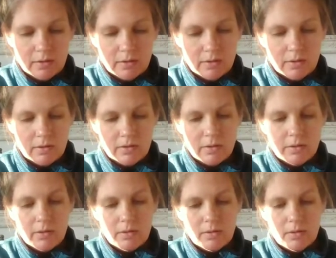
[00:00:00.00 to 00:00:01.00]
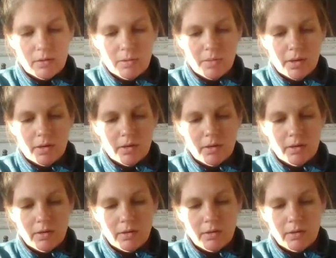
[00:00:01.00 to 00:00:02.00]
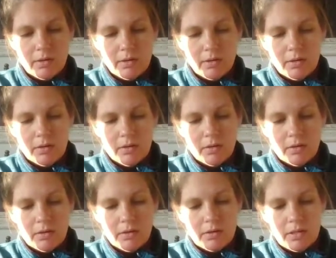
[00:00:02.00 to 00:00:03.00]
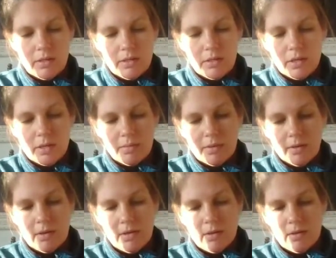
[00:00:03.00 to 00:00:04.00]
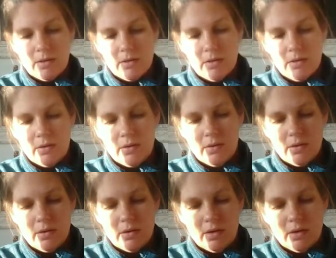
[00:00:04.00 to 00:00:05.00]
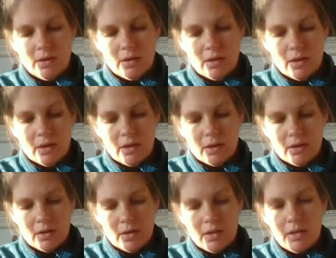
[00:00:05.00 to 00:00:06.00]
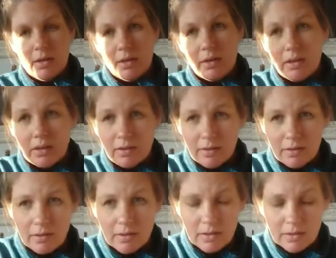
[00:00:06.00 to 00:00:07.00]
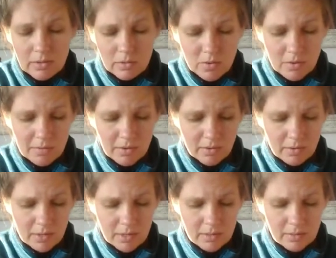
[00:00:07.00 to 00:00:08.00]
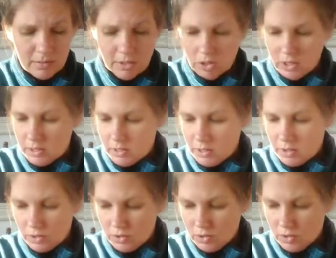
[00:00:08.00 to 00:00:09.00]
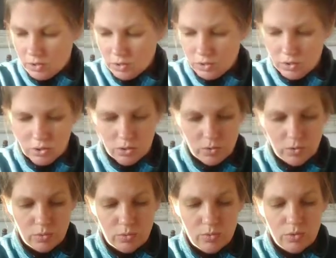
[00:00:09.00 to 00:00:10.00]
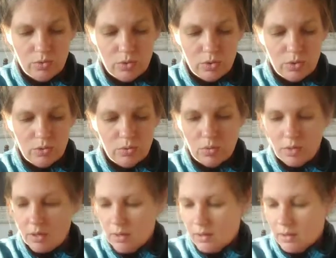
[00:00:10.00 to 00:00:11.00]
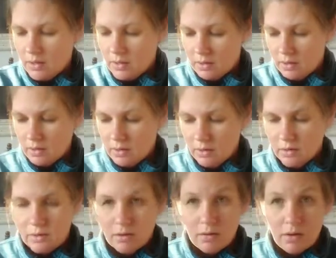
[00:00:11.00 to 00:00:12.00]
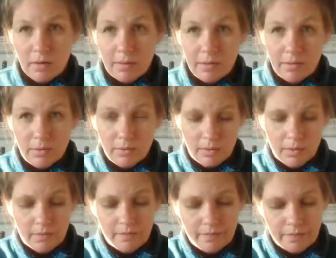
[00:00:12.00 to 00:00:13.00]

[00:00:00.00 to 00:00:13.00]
So here's the pod. You can see the top here. And I think that the swamp milkweed is much easier to do than common milkweed.